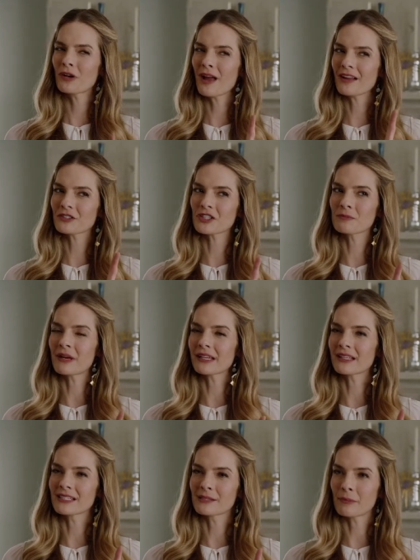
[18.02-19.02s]
not just making
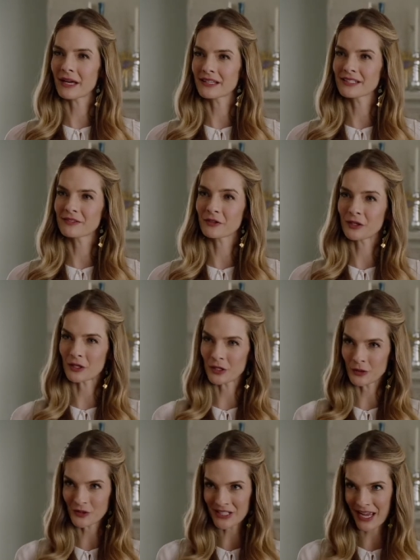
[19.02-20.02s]
space for the new
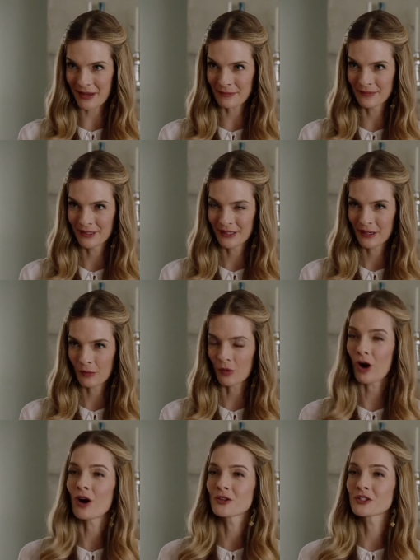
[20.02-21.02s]
Sam, we're
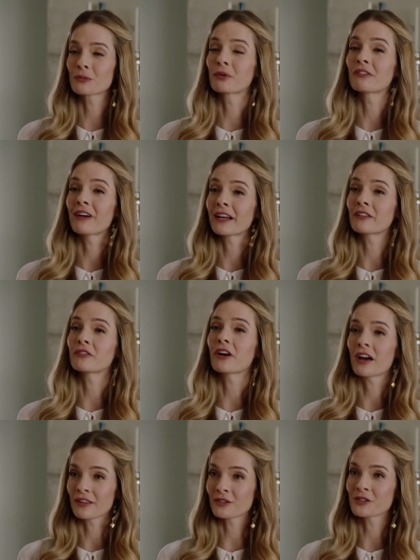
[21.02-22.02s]
also providing for
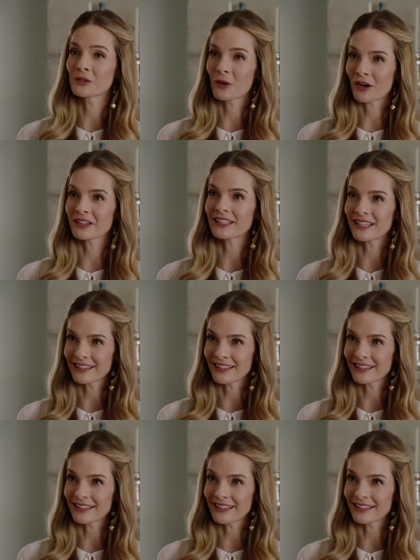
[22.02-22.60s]
others who are in need.